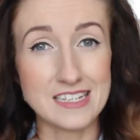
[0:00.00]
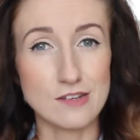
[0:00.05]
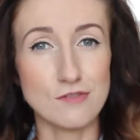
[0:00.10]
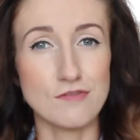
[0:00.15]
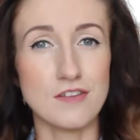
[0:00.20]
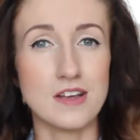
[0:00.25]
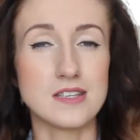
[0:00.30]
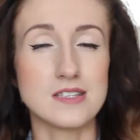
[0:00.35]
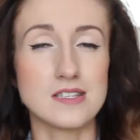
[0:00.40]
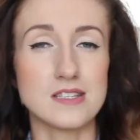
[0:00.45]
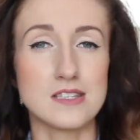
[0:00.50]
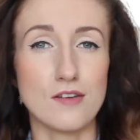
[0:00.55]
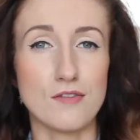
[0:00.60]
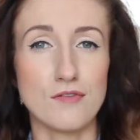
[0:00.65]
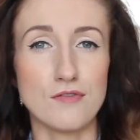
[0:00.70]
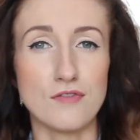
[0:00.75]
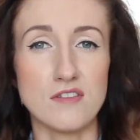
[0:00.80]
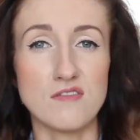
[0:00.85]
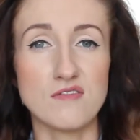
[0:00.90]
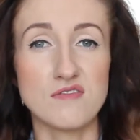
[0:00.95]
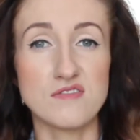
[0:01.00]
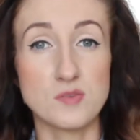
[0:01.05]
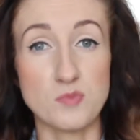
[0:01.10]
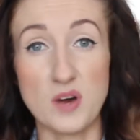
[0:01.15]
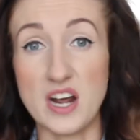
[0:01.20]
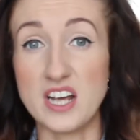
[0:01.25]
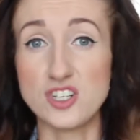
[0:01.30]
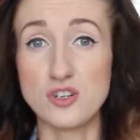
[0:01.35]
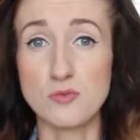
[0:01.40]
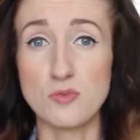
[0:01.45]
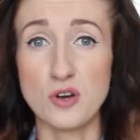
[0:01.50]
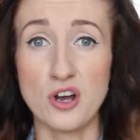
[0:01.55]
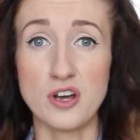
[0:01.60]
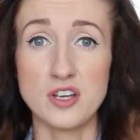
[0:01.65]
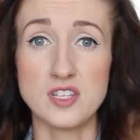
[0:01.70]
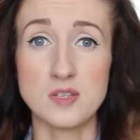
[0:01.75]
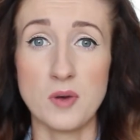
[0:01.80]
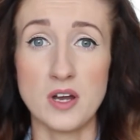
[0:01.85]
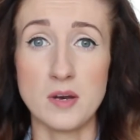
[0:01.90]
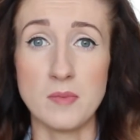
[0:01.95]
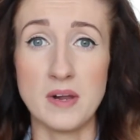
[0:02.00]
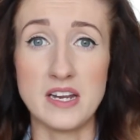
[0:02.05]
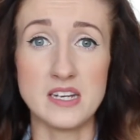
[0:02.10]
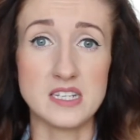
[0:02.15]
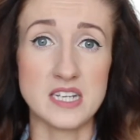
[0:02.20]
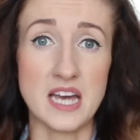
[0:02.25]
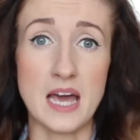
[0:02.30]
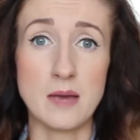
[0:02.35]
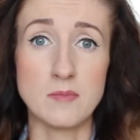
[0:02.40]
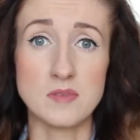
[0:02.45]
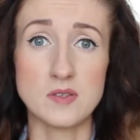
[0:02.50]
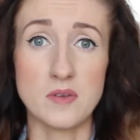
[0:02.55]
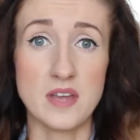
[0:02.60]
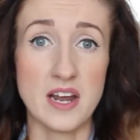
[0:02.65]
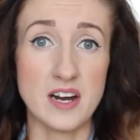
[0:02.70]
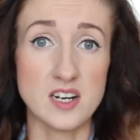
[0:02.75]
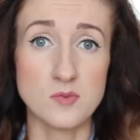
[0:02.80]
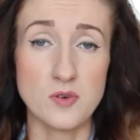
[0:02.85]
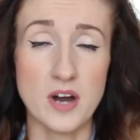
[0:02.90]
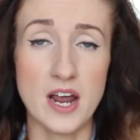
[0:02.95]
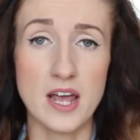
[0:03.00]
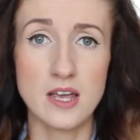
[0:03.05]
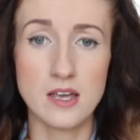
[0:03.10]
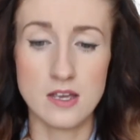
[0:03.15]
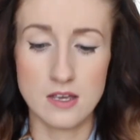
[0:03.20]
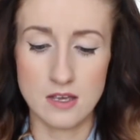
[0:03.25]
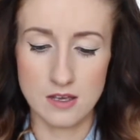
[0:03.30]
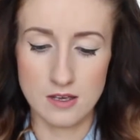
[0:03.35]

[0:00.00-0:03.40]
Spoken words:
It feels as if you've sprayed your brows about a million times with hairspray.